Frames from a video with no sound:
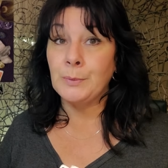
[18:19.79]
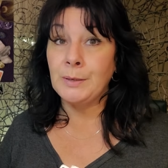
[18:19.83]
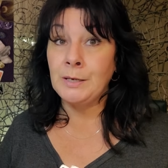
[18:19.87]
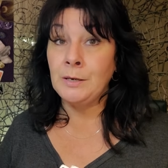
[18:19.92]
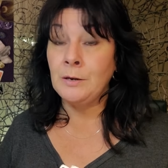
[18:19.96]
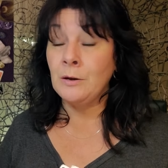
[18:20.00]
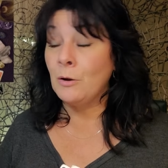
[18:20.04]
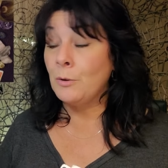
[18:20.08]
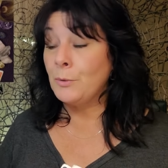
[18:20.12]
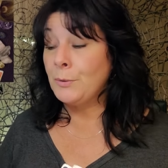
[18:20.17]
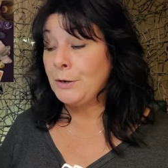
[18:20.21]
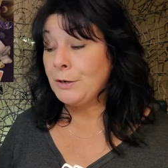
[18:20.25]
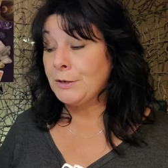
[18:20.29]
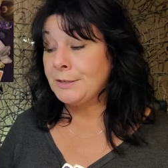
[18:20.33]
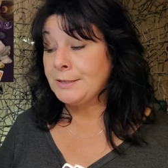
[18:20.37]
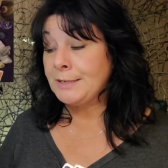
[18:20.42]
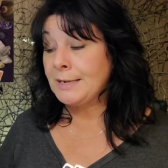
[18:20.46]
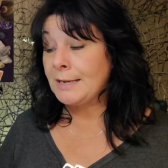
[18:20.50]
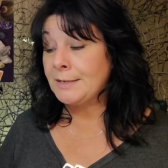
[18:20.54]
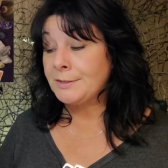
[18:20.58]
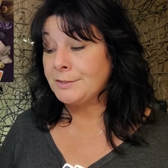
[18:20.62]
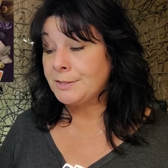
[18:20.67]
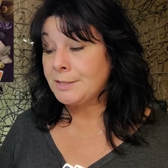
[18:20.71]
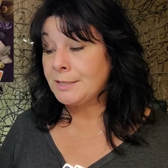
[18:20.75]
We know your
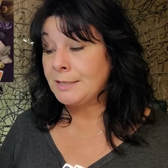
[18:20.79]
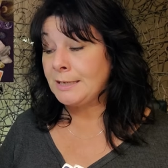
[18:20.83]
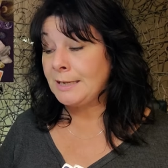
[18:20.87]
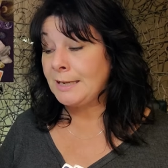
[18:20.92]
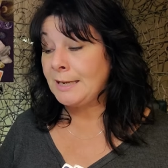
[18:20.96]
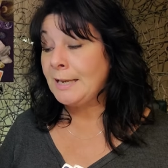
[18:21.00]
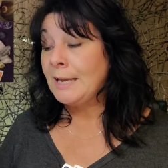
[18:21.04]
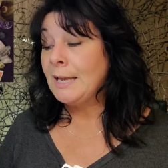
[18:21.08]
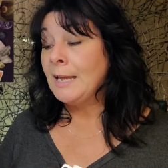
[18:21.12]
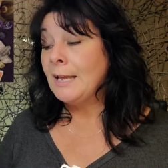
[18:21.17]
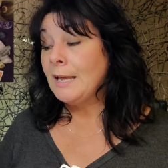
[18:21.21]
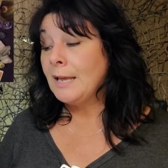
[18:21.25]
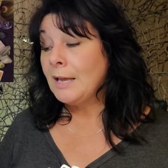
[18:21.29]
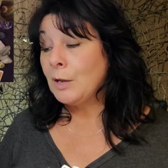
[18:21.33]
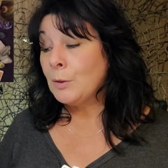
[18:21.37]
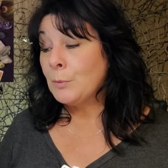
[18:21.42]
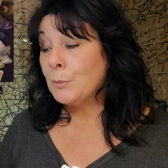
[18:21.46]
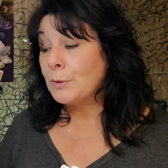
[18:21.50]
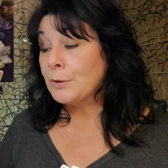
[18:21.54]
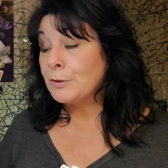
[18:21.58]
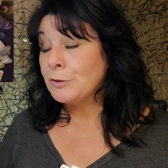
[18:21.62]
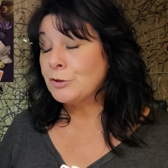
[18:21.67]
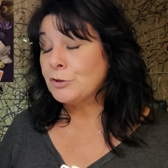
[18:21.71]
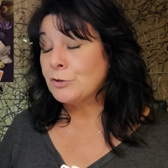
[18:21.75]
destiny,
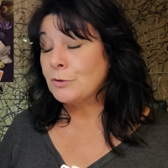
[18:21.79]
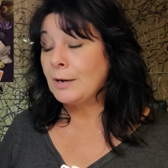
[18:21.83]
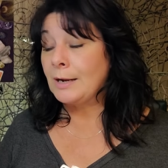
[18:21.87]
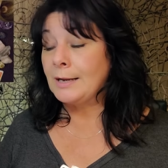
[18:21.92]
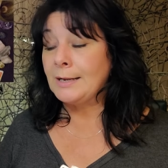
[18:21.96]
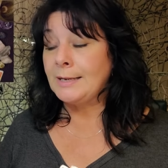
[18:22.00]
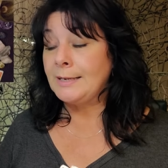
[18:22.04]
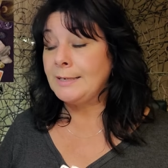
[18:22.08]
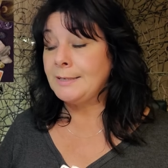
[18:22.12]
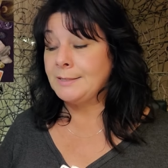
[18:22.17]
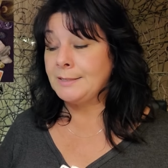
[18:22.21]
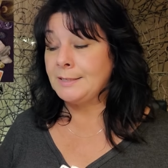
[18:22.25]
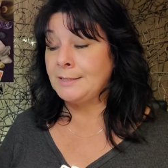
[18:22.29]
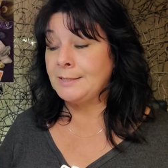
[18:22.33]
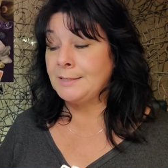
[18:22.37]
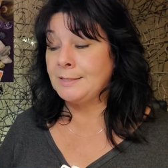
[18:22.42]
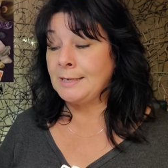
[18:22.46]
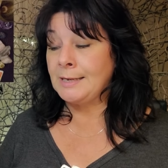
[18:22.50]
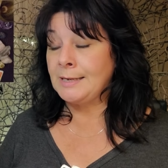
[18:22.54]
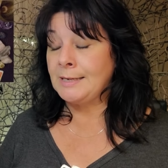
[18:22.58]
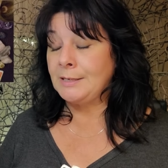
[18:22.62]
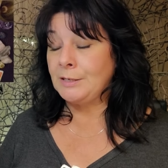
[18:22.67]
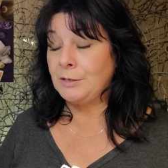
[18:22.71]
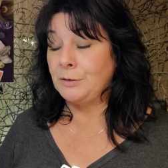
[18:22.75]
and we're trying to
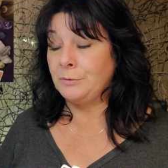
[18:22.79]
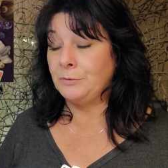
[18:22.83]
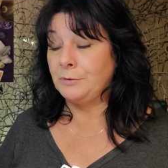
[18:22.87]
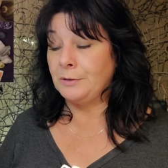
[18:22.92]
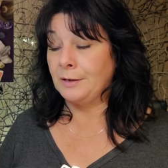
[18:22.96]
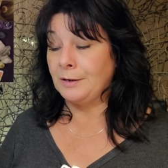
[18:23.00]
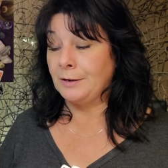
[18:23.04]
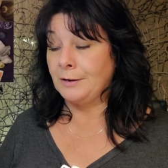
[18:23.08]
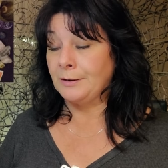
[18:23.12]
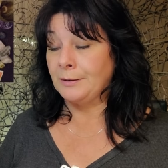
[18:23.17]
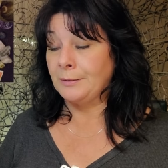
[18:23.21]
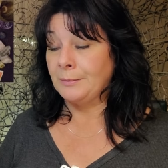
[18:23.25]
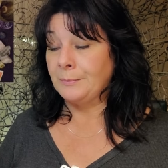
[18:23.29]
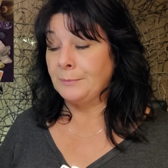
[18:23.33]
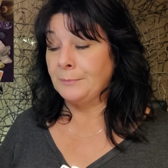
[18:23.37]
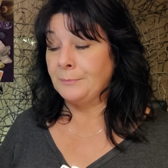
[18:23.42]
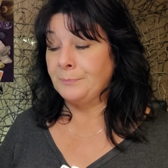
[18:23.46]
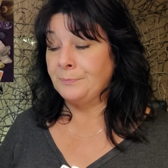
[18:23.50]
take you there.